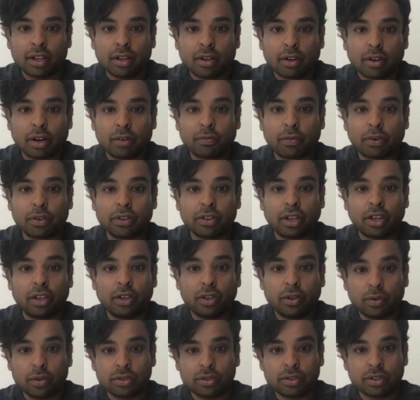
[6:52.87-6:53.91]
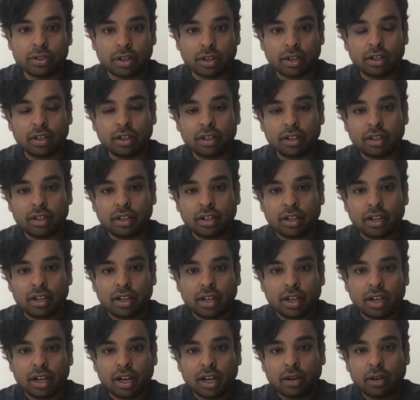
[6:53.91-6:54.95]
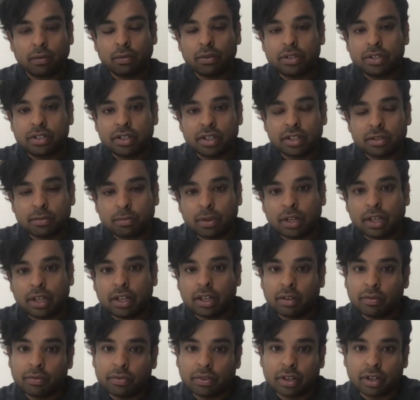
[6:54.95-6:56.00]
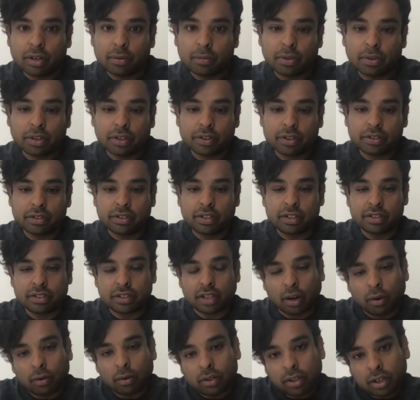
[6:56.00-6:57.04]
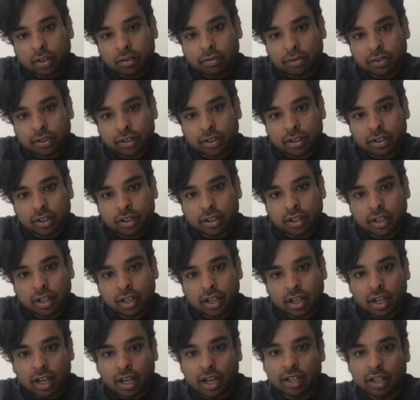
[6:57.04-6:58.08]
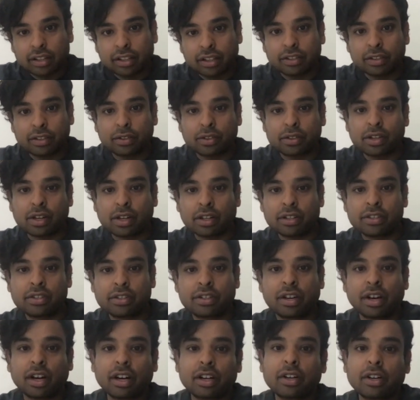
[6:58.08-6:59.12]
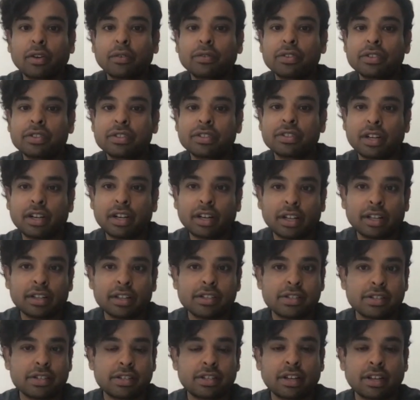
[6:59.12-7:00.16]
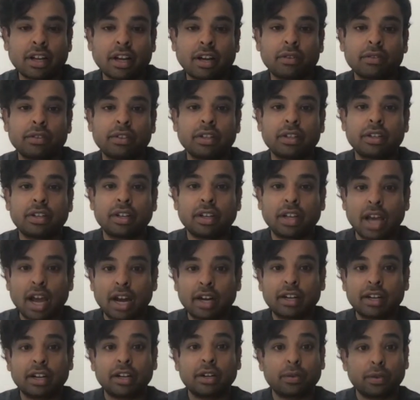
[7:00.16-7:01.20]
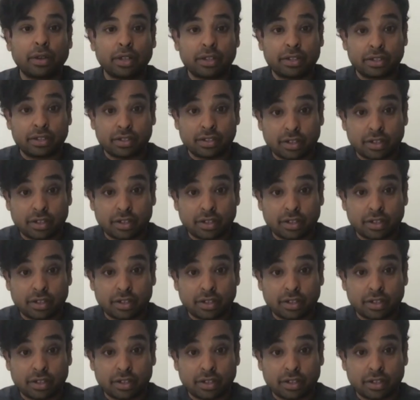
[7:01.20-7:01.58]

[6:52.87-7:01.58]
And for the user, it would just be different because they sound different and the construct of the sentences and how they're reacting to it is